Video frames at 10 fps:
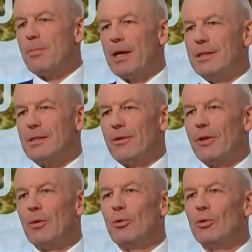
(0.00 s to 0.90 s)
depends. I
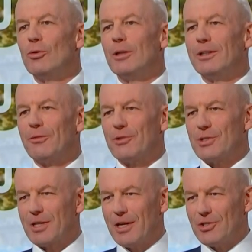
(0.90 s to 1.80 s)
think we're all at
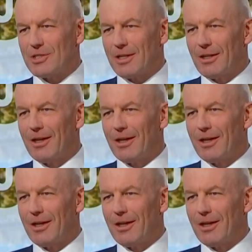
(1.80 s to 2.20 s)
different stages in